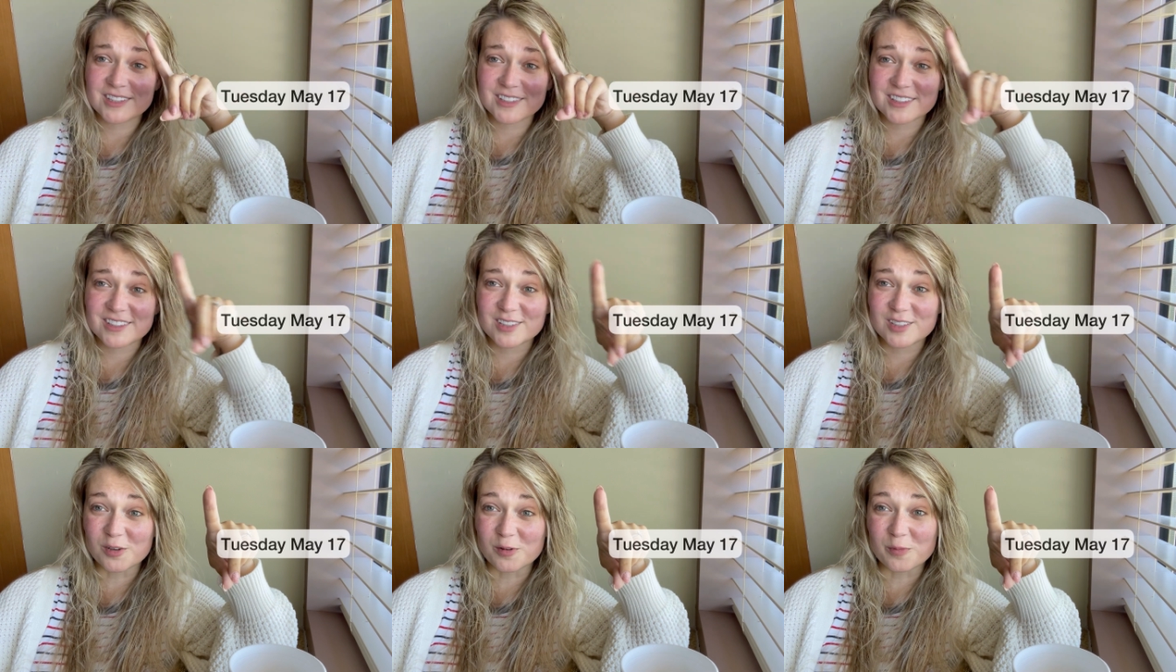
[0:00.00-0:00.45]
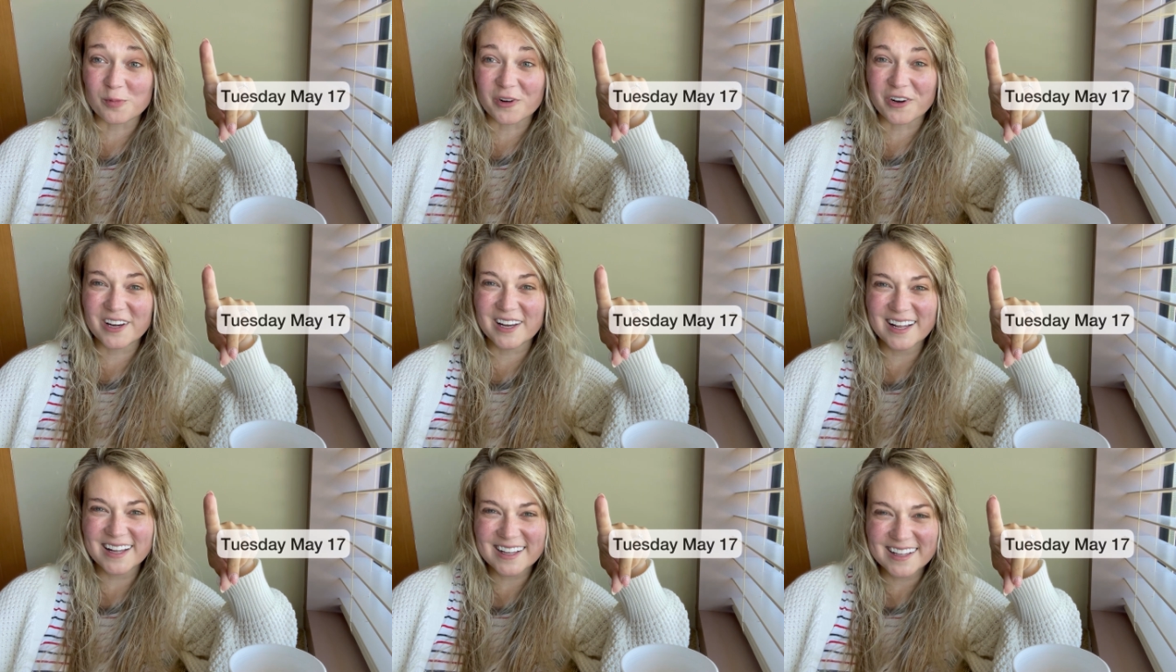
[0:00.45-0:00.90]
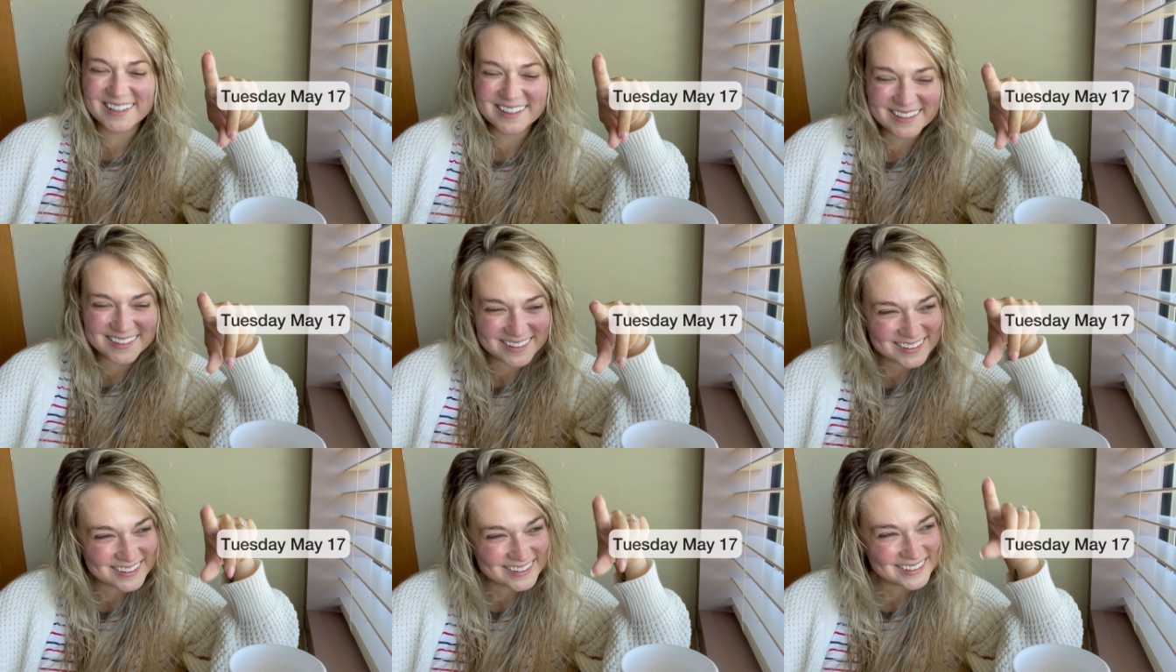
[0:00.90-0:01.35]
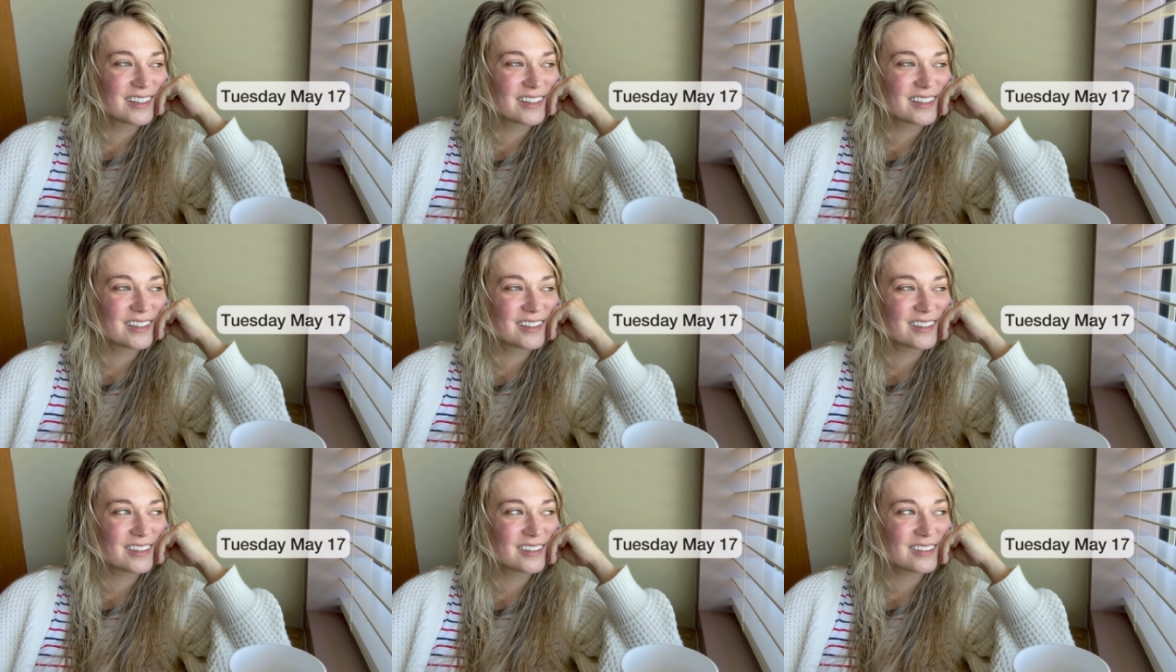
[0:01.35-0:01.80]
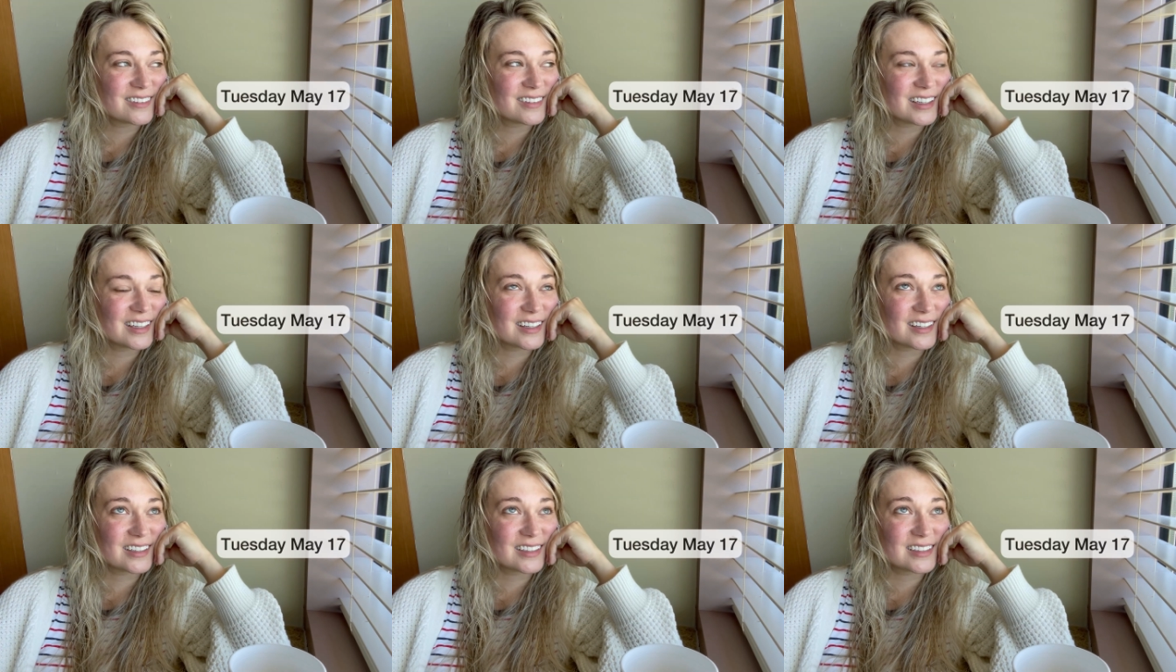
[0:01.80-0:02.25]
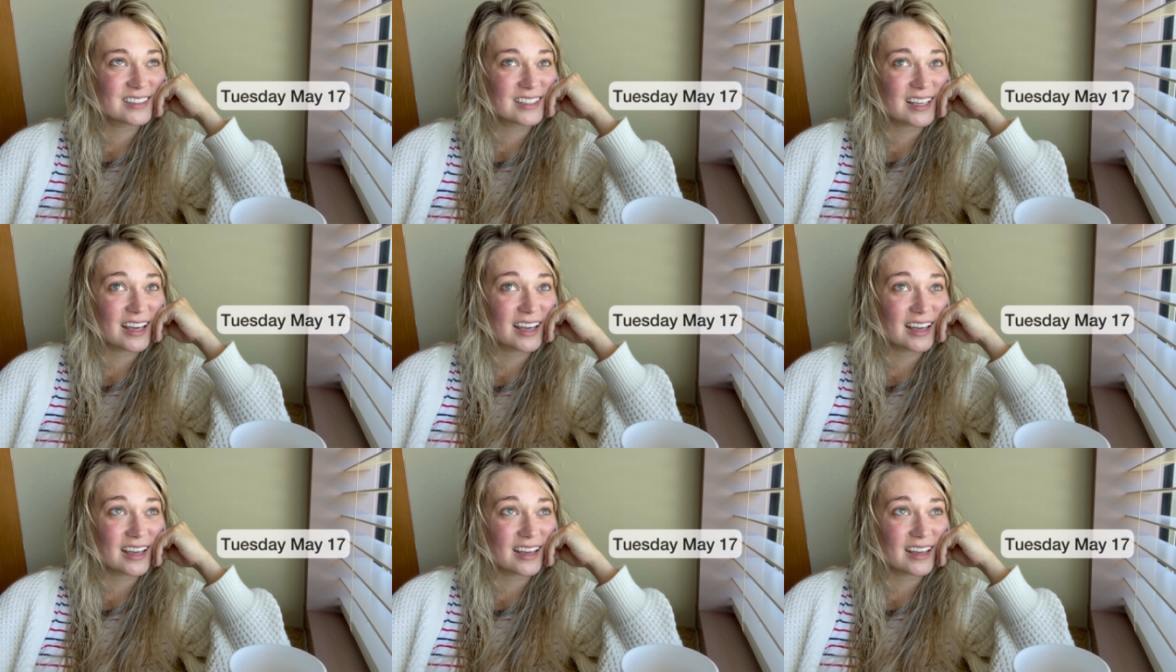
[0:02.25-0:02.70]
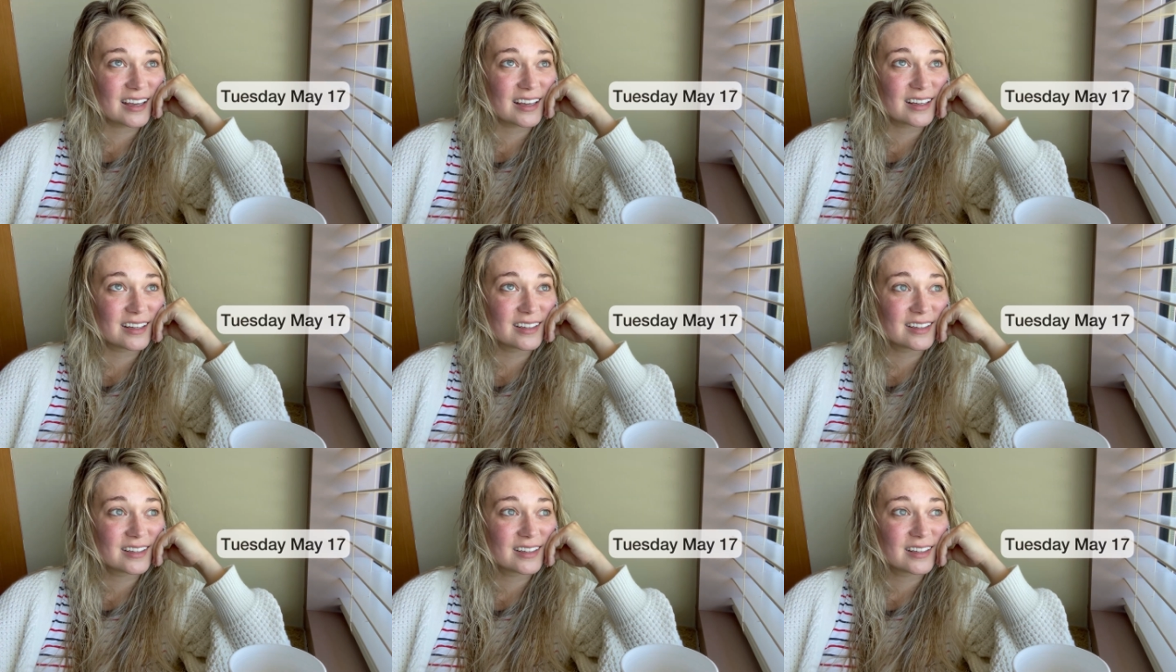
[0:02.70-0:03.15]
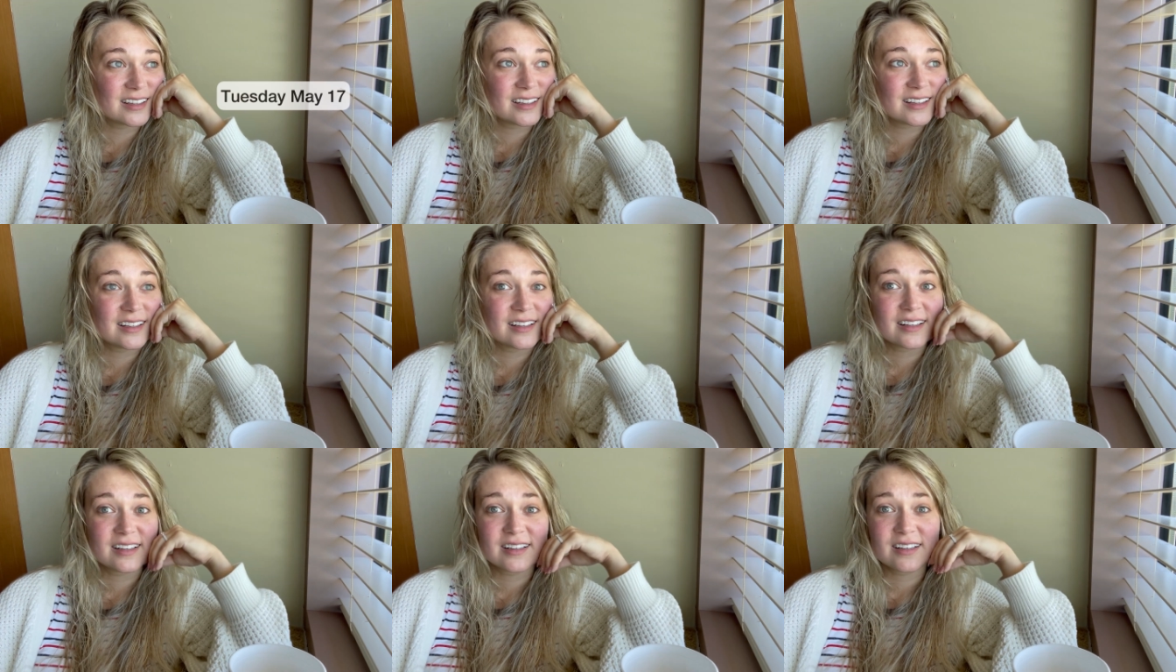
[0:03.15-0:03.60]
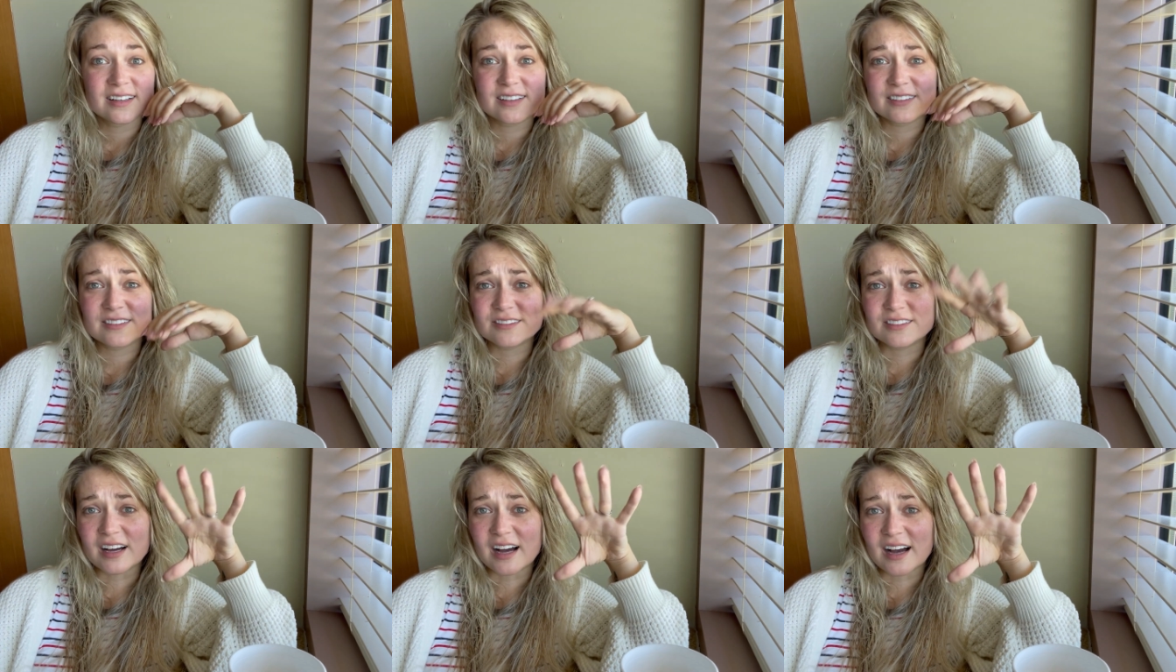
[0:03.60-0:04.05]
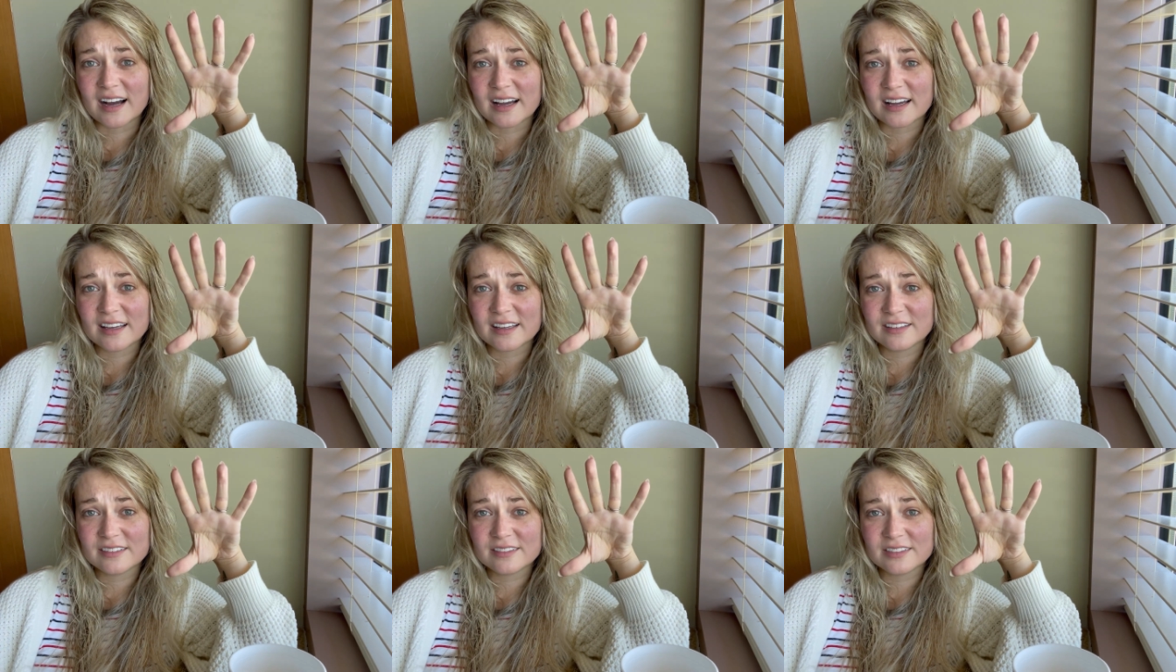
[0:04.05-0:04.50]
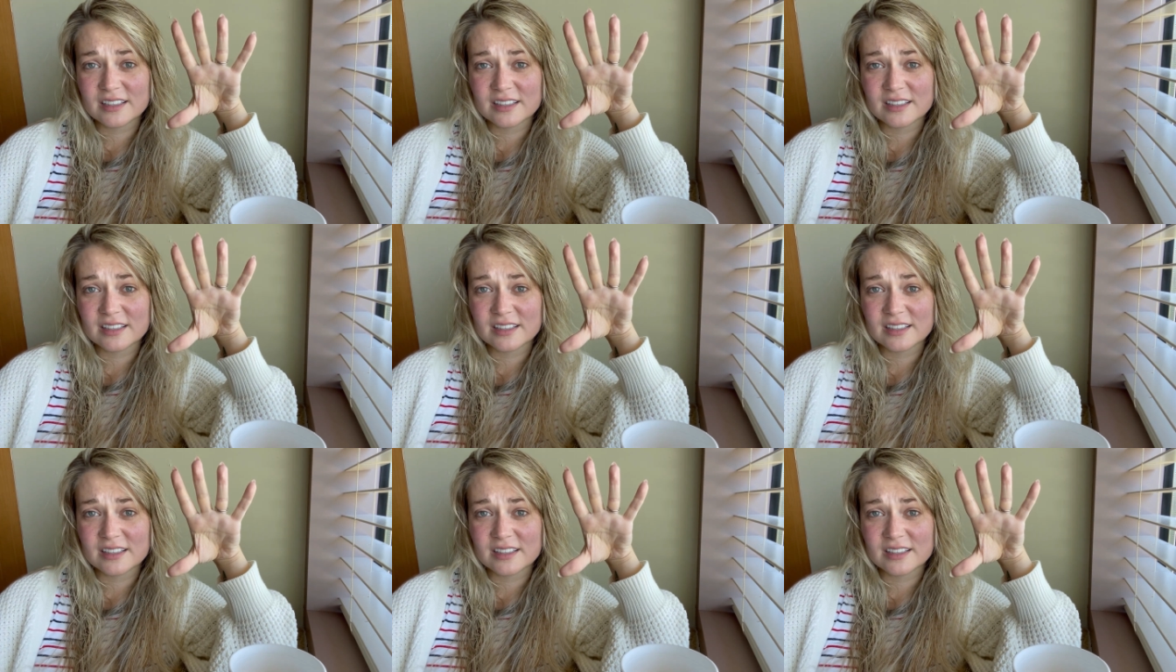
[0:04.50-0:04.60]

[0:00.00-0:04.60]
still morning. We are day 5,